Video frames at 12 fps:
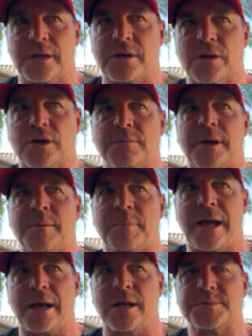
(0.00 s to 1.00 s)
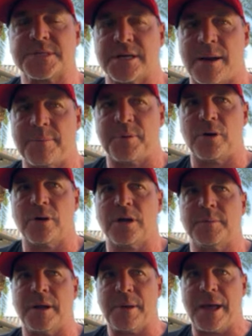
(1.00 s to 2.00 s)
kicker, my backup snapper,
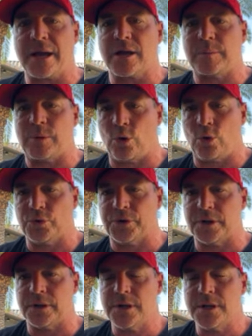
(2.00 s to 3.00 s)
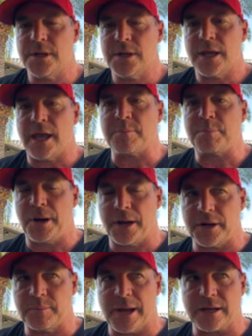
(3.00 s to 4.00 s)
and my backup holder and
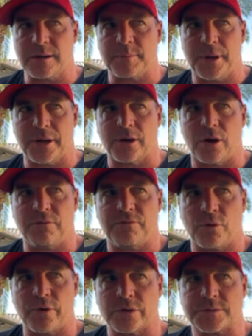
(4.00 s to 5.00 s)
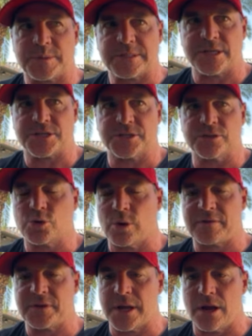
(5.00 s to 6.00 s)
punter, backup punter, all four of those positions,
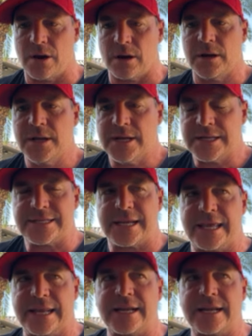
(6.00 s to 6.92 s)
whoever they are, to